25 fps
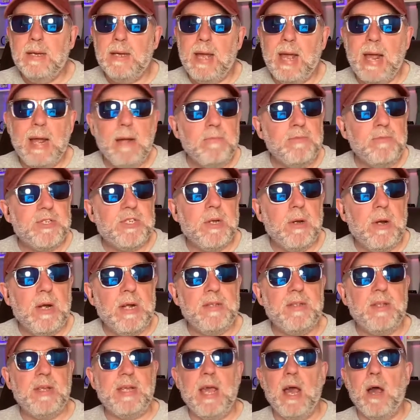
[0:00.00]

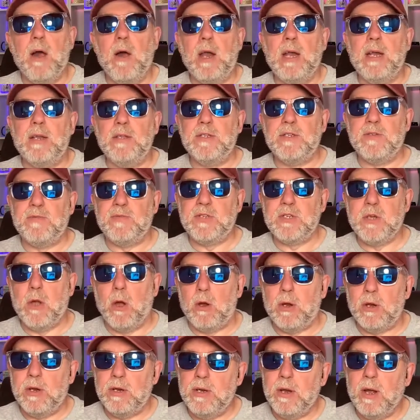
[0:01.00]
Outside the Highlands of
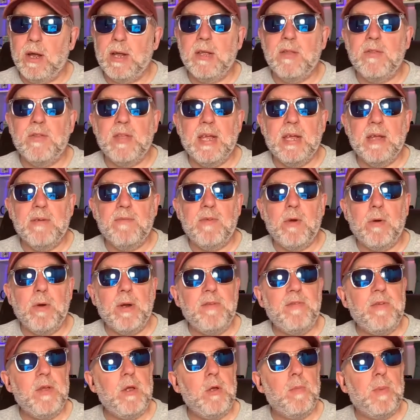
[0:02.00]
Scotland, I can think of
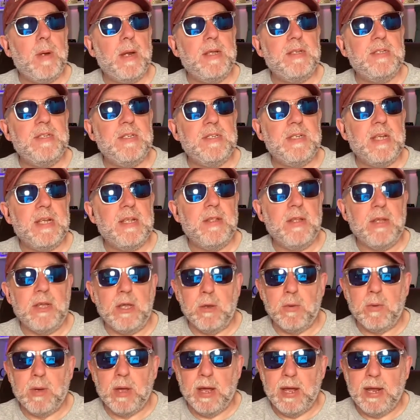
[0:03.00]
very few places in
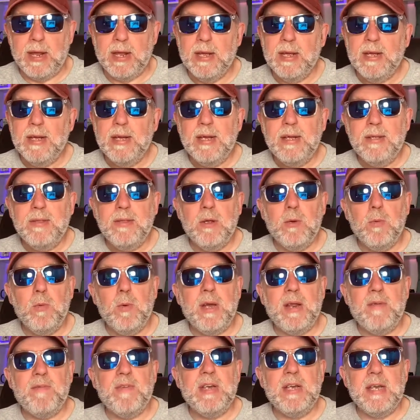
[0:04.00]
the UK that
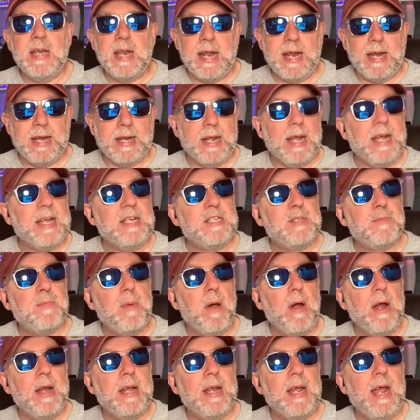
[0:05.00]
would ever need a
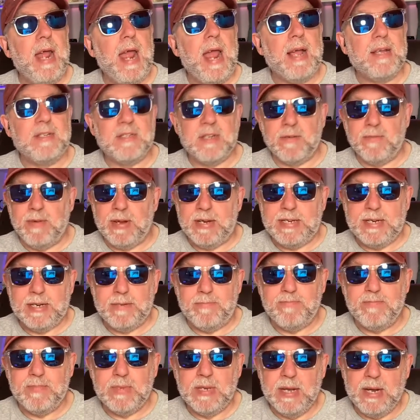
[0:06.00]
spider
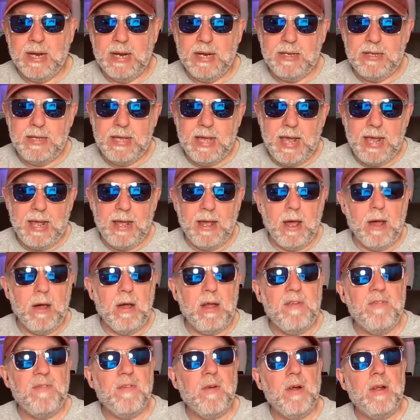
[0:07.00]
excavator. And yet,
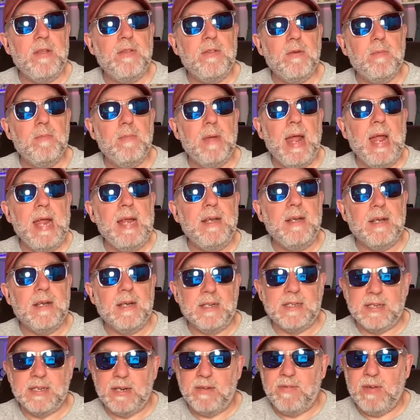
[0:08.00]
I find them
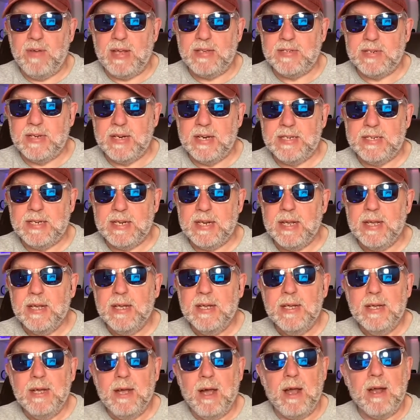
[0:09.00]
endlessly fascinating.
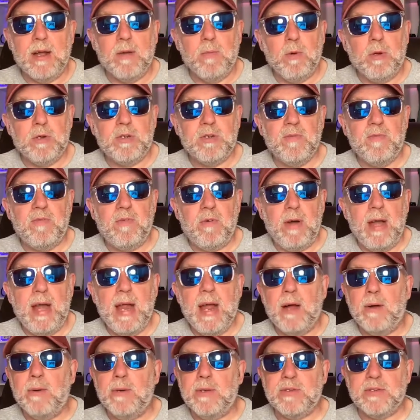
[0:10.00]
I can watch them for
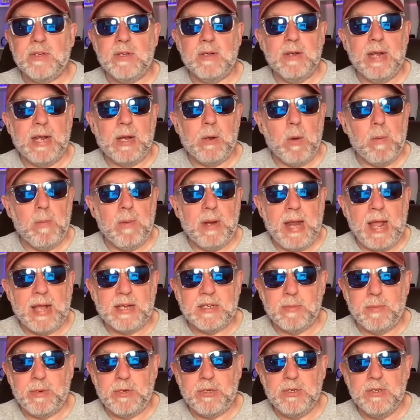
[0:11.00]
hours at equipment
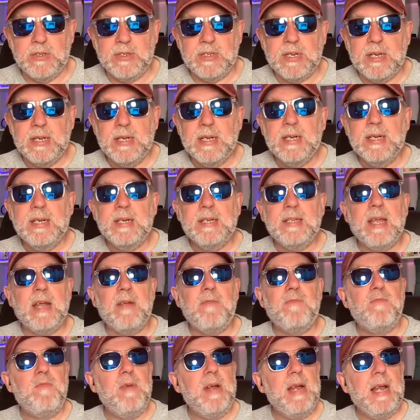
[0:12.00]
exhibitions.
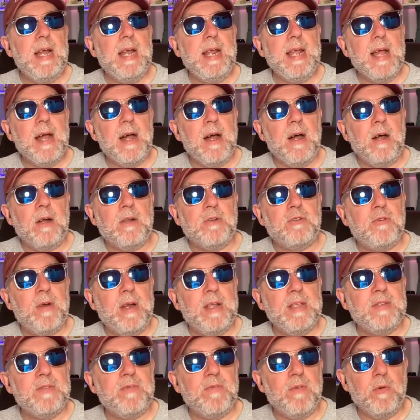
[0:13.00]
They really are
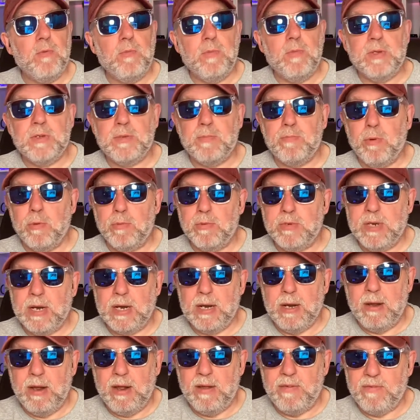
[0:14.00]
transformers brought to
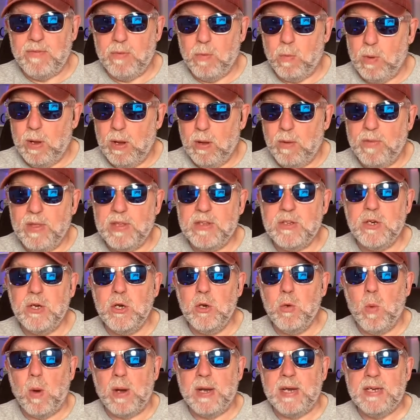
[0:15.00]
life. Well, there's a
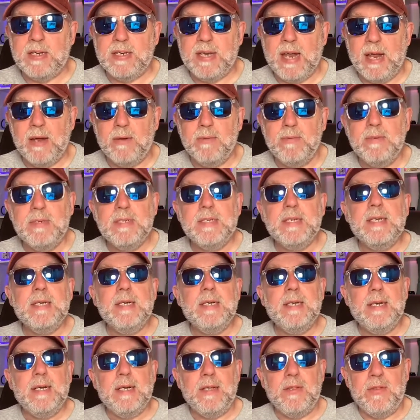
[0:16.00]
new one in town,
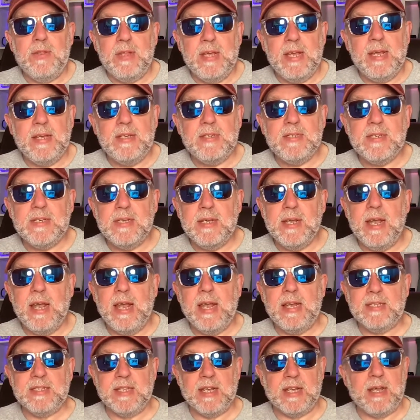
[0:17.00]
and this
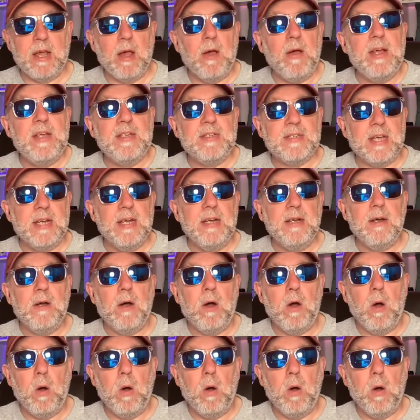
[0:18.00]
is the Kaiser